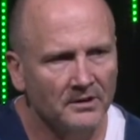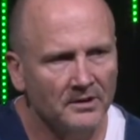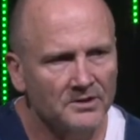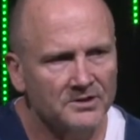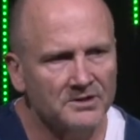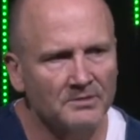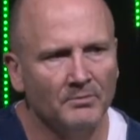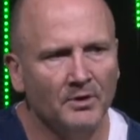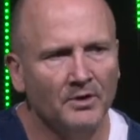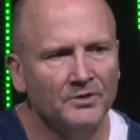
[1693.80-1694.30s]

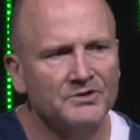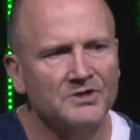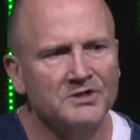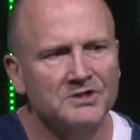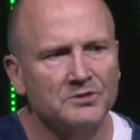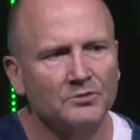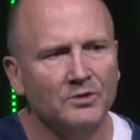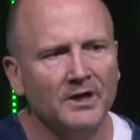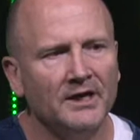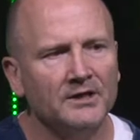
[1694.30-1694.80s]
So Moses
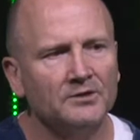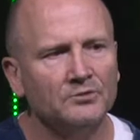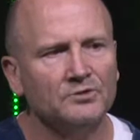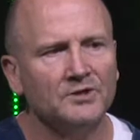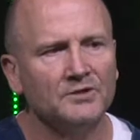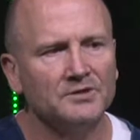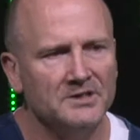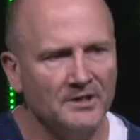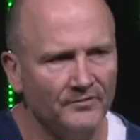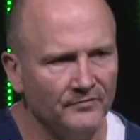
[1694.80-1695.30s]
still handled
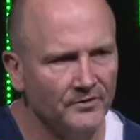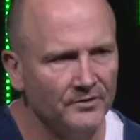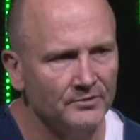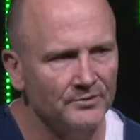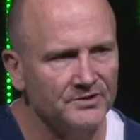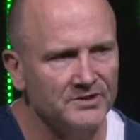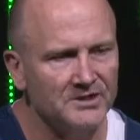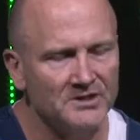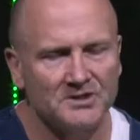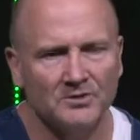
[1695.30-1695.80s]
the
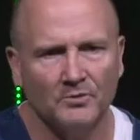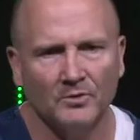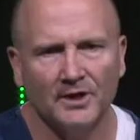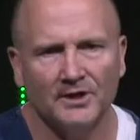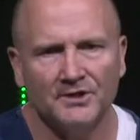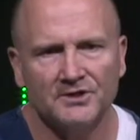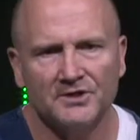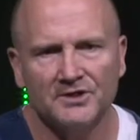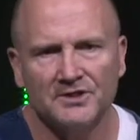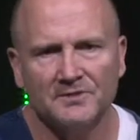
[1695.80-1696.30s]
difficult
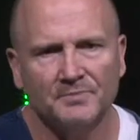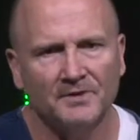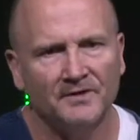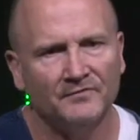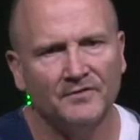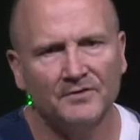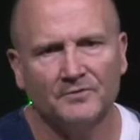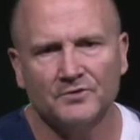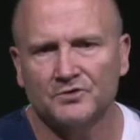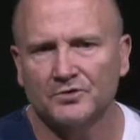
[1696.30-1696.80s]
situations, but
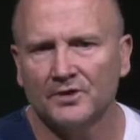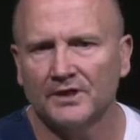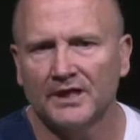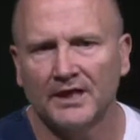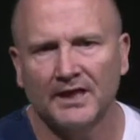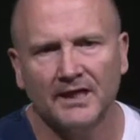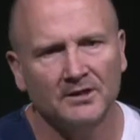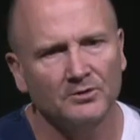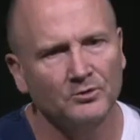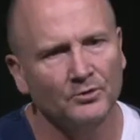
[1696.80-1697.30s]
if he was trying
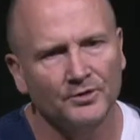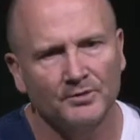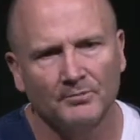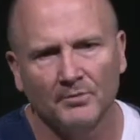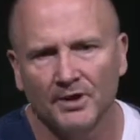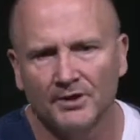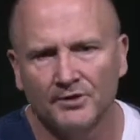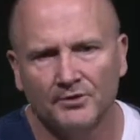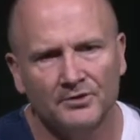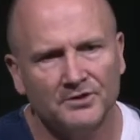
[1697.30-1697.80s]
to handle all the
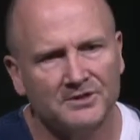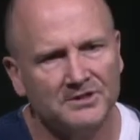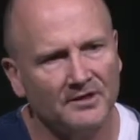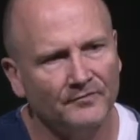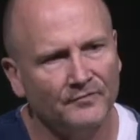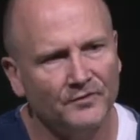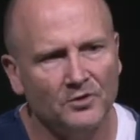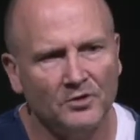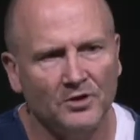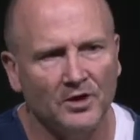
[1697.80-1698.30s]
minute
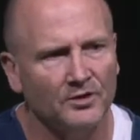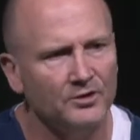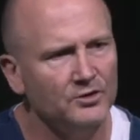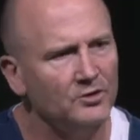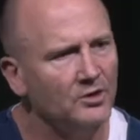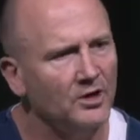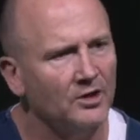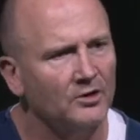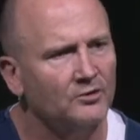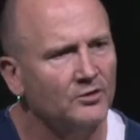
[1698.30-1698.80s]
stuff,
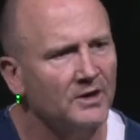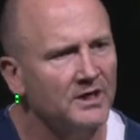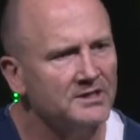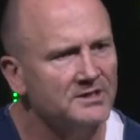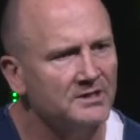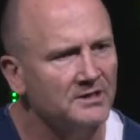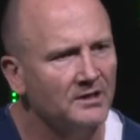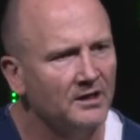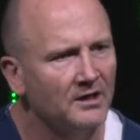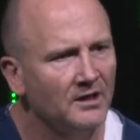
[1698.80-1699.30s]
you'll go
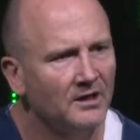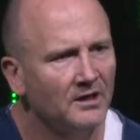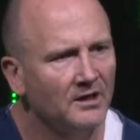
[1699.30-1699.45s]
crazy.